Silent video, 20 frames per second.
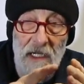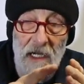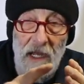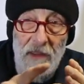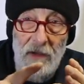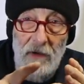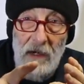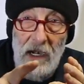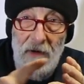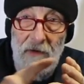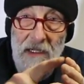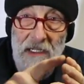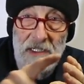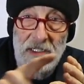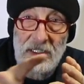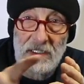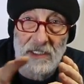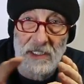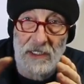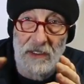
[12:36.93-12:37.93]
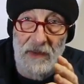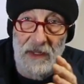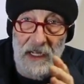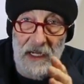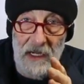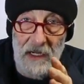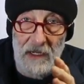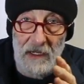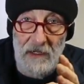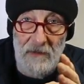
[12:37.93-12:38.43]
other areas until
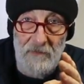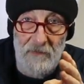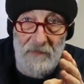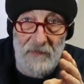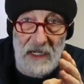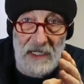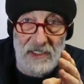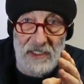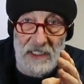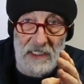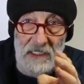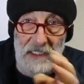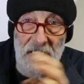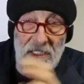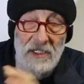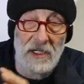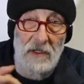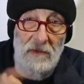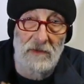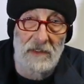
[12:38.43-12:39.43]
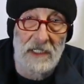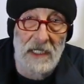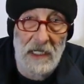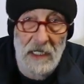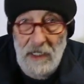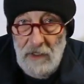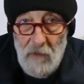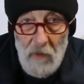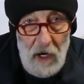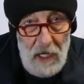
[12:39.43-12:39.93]
they basically don't
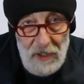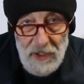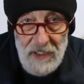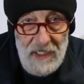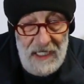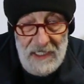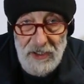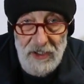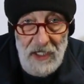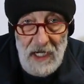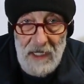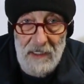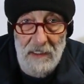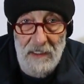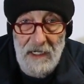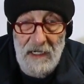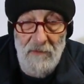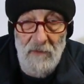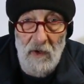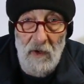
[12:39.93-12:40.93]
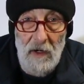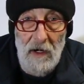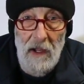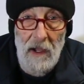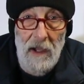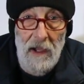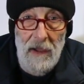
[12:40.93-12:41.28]
watch that channel anymore.